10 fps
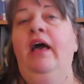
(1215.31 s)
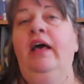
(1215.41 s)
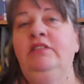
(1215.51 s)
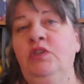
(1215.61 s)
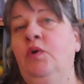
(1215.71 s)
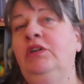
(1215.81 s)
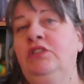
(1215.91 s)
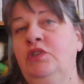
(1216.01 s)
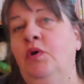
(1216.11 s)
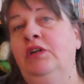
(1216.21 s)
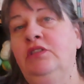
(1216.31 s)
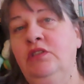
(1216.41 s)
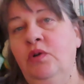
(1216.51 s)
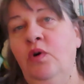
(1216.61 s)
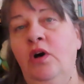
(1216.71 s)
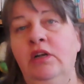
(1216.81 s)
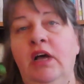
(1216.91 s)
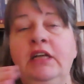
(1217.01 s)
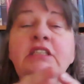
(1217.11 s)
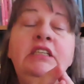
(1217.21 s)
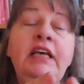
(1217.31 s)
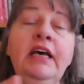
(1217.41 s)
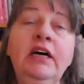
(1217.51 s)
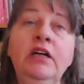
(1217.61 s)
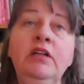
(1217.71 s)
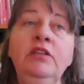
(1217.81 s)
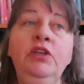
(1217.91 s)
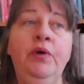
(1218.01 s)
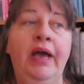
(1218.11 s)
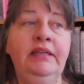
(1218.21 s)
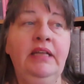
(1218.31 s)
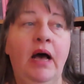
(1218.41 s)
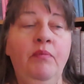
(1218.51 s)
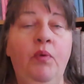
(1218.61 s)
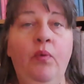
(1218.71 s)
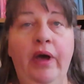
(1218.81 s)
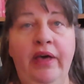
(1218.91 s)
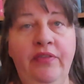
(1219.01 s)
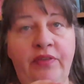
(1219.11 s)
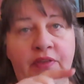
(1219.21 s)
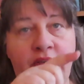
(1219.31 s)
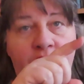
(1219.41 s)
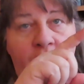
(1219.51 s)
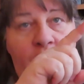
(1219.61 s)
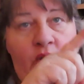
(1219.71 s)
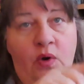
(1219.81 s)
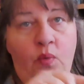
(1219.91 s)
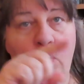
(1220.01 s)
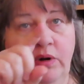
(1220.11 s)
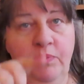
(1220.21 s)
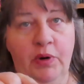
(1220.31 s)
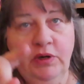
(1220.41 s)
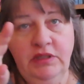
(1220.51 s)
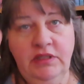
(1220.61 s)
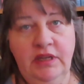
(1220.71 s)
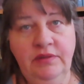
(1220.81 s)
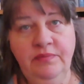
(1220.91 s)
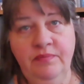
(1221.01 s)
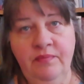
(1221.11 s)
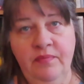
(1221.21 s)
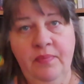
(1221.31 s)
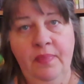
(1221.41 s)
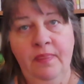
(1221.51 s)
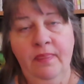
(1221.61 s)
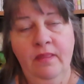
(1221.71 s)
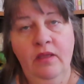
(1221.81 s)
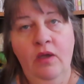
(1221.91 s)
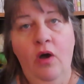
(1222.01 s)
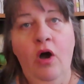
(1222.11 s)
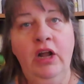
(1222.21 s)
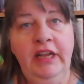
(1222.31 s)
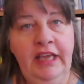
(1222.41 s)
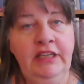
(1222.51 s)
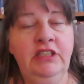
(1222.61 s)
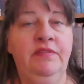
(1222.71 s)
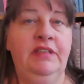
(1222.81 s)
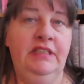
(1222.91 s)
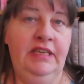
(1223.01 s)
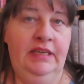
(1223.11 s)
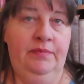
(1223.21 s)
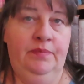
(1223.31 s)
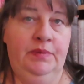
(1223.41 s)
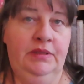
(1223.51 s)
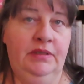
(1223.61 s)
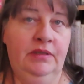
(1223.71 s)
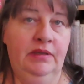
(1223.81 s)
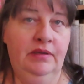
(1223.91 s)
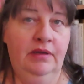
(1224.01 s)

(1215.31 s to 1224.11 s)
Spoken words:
And so on and so on and so on until you end up with one person on each of the teams.